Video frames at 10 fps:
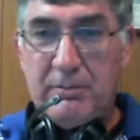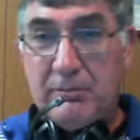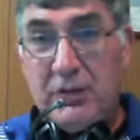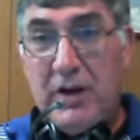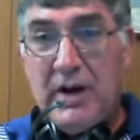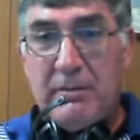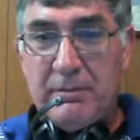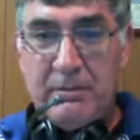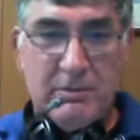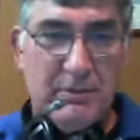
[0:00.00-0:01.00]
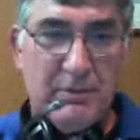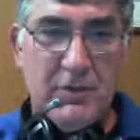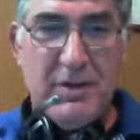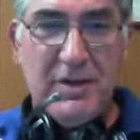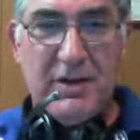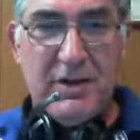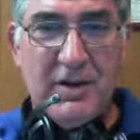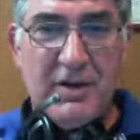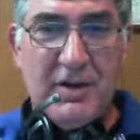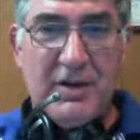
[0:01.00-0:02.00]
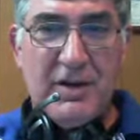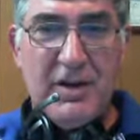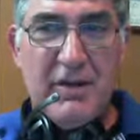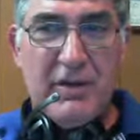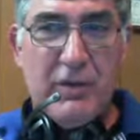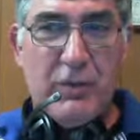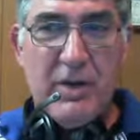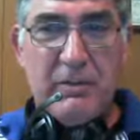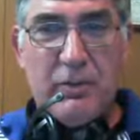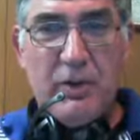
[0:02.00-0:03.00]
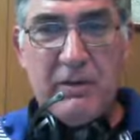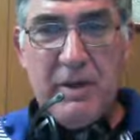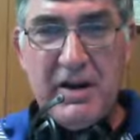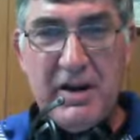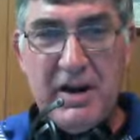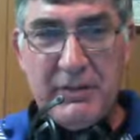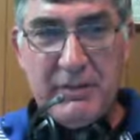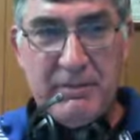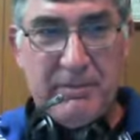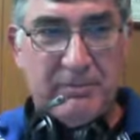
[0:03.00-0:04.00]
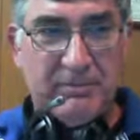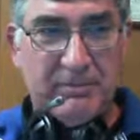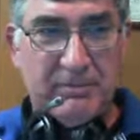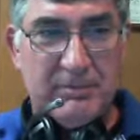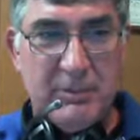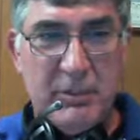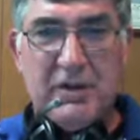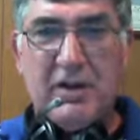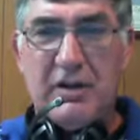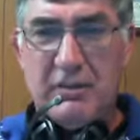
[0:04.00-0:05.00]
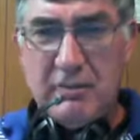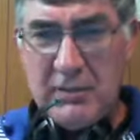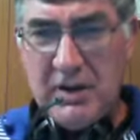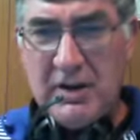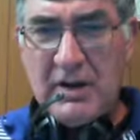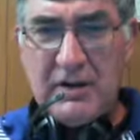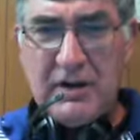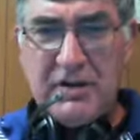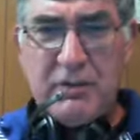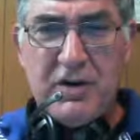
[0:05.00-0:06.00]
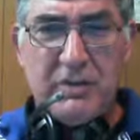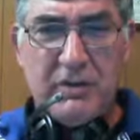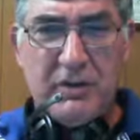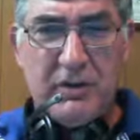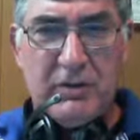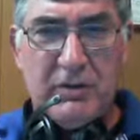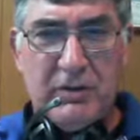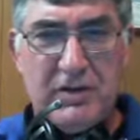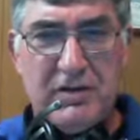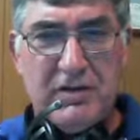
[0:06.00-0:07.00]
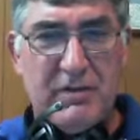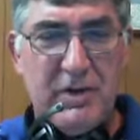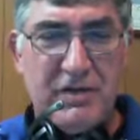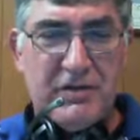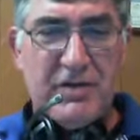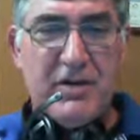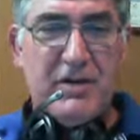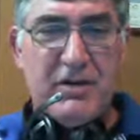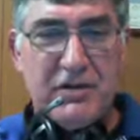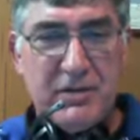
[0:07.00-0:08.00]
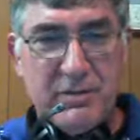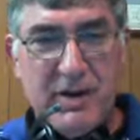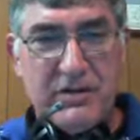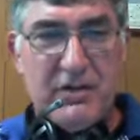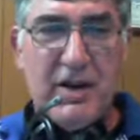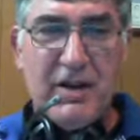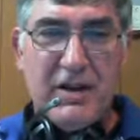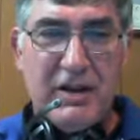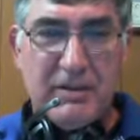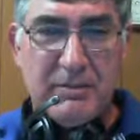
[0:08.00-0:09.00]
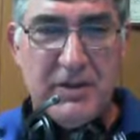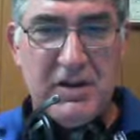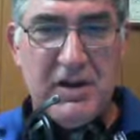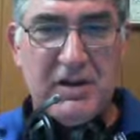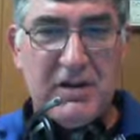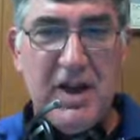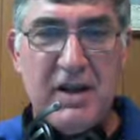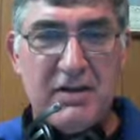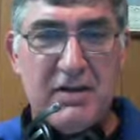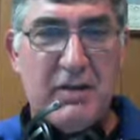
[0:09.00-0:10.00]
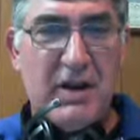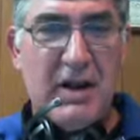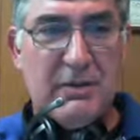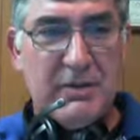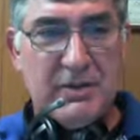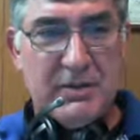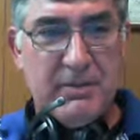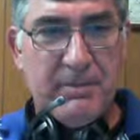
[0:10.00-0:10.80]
Try it. You never know what might happen. But let your principal know, or let your administrator know that you might try that and see what happens.